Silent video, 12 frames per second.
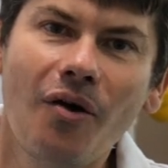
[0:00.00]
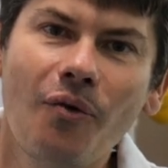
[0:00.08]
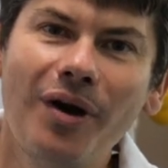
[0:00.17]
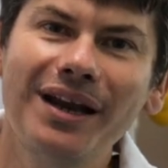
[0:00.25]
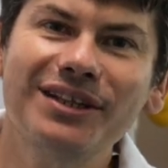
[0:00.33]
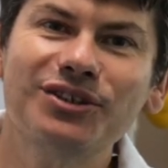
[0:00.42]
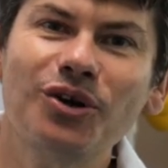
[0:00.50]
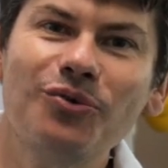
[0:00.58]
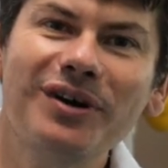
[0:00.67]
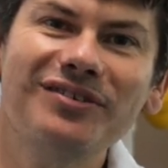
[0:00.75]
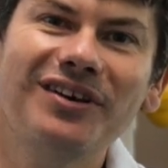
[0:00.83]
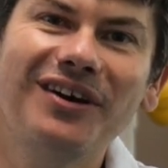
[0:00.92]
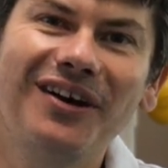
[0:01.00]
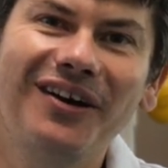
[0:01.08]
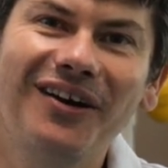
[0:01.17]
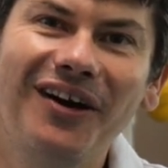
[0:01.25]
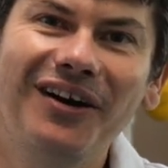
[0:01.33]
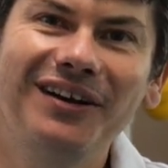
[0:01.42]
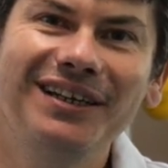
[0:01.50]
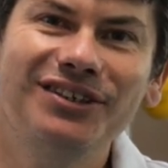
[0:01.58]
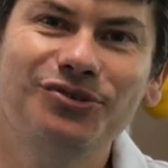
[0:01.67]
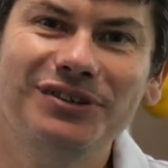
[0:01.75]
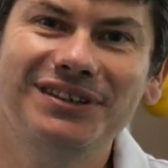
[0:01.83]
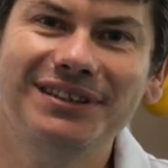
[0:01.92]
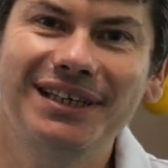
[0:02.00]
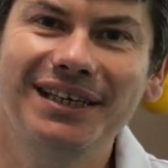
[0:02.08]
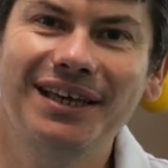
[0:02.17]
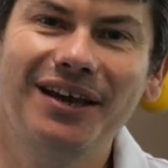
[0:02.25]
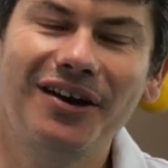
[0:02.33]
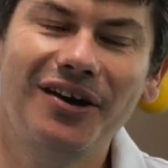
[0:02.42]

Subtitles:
Well, it's always an interesting